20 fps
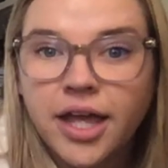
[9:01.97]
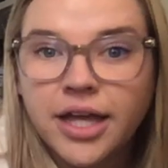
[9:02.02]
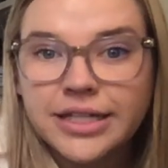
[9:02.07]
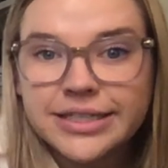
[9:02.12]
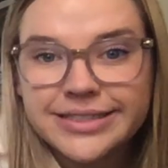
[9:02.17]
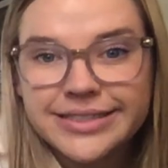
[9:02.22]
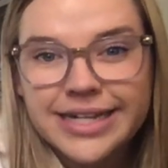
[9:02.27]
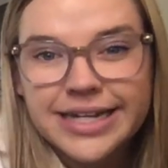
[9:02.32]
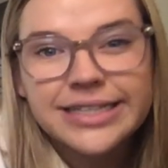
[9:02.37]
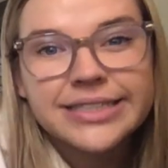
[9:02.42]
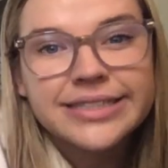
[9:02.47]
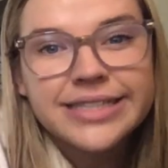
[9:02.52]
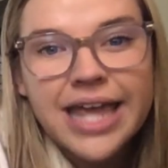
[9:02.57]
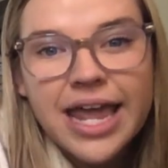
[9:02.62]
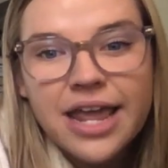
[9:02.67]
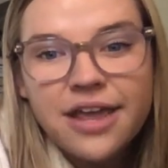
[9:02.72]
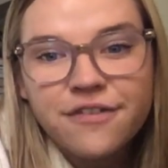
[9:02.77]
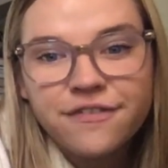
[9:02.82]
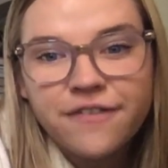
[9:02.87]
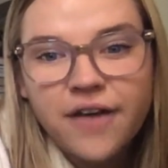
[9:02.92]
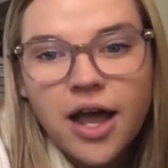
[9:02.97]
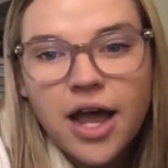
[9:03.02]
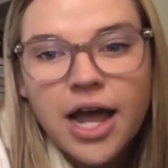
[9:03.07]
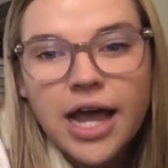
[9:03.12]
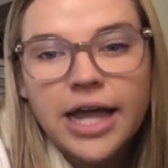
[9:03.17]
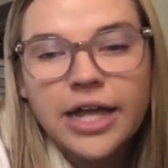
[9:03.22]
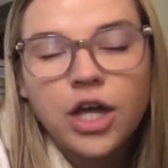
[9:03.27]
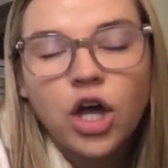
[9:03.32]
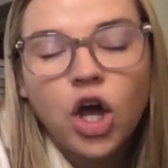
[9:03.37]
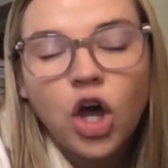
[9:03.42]
Stay safe.
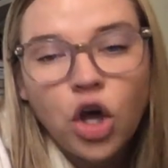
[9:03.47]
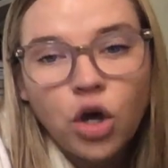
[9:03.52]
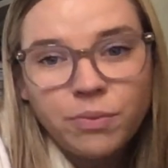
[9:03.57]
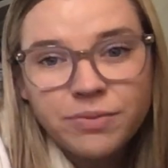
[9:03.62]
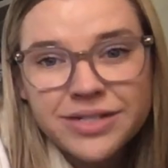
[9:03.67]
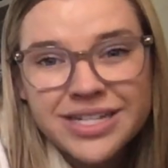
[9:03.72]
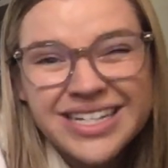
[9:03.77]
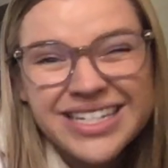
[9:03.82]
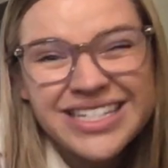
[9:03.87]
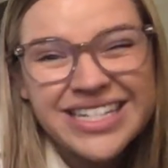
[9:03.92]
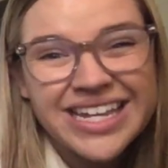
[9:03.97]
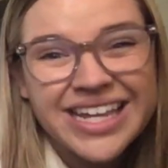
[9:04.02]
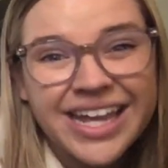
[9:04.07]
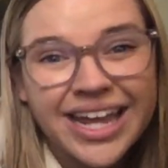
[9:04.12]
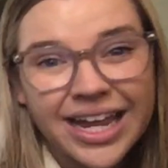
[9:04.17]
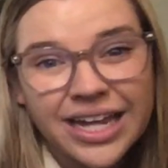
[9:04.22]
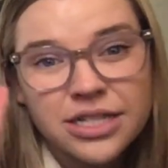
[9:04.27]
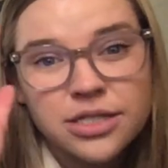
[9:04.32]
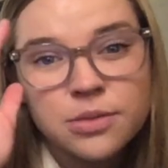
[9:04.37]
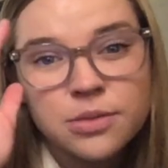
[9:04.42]
I hope to see and